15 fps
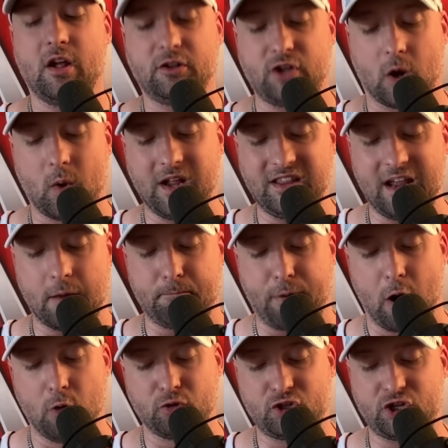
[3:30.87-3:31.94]
during their
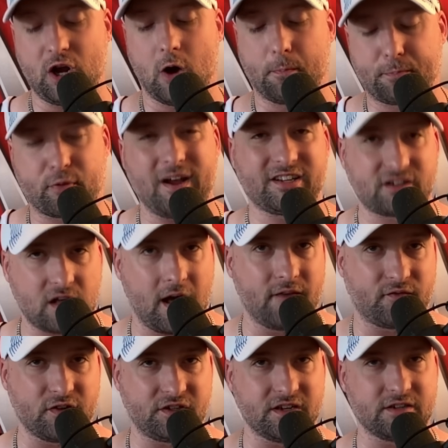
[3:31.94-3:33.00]
post-show press
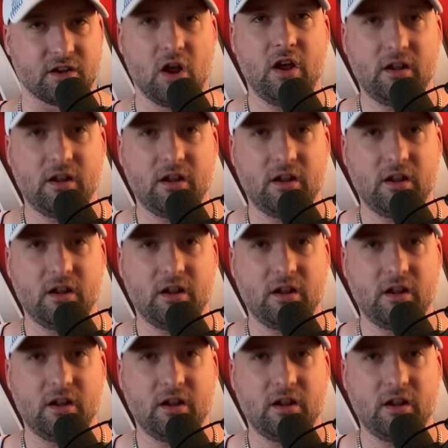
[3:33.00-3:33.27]
conferences.